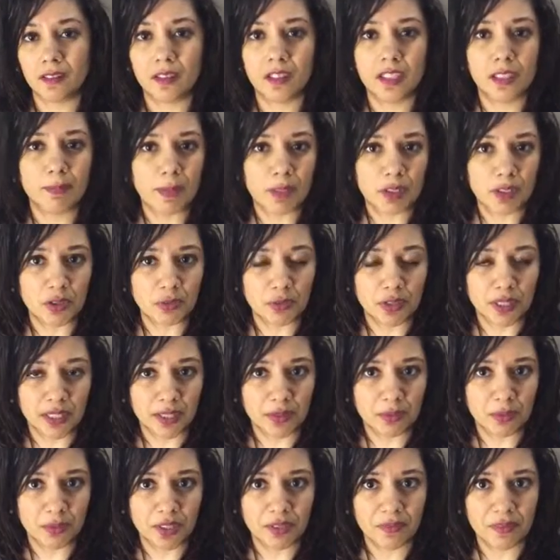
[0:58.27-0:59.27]
special
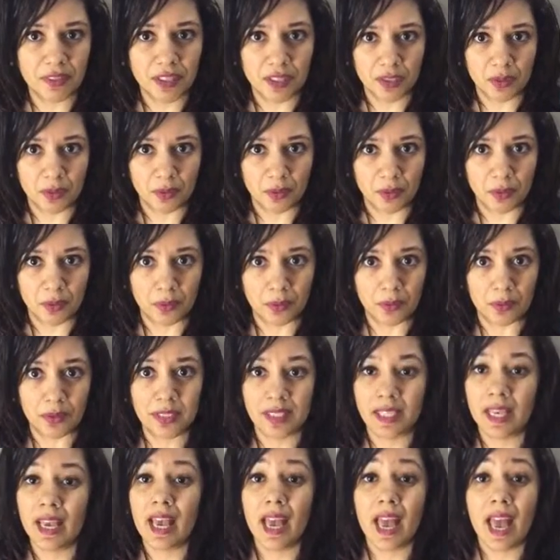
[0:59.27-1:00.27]
deals for
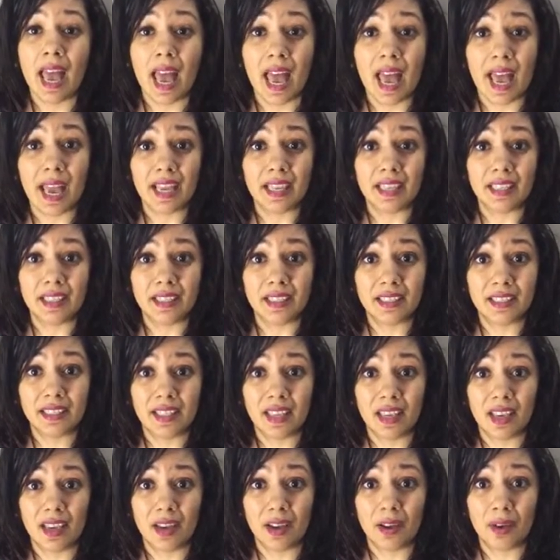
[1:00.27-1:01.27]
schools and
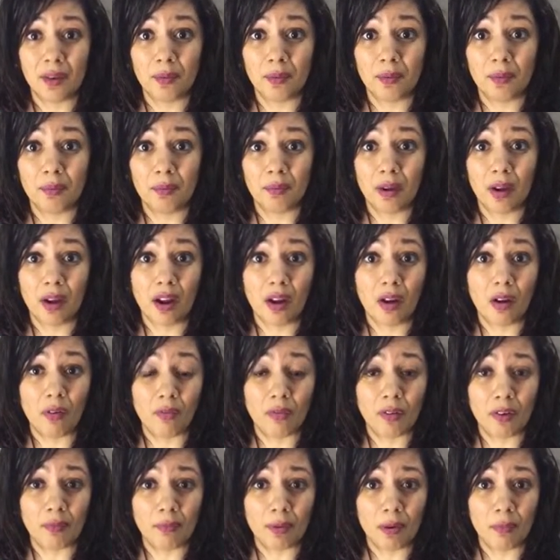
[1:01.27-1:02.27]

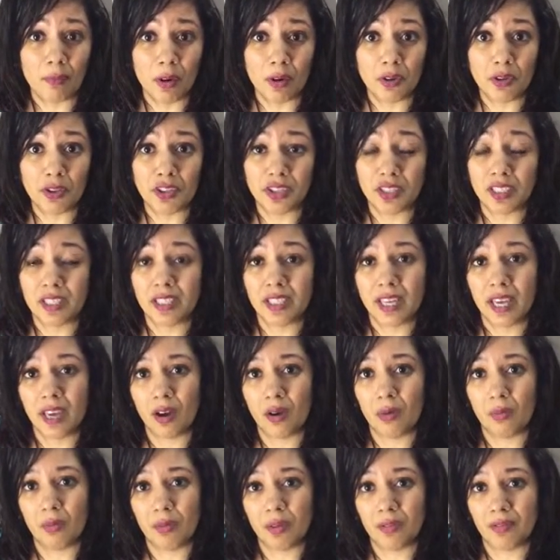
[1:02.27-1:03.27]
offering promotions to
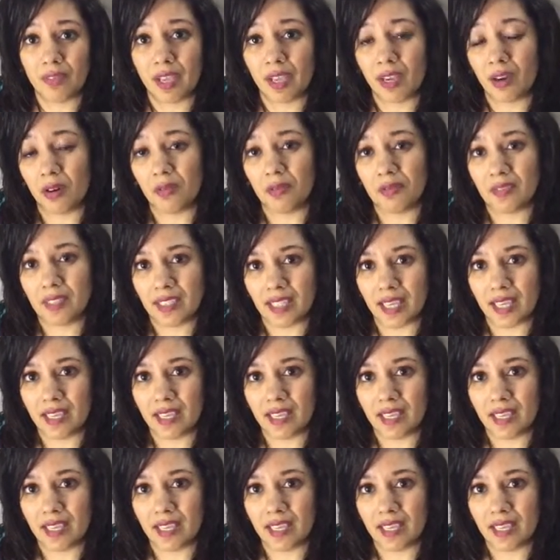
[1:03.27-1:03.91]
help with the health and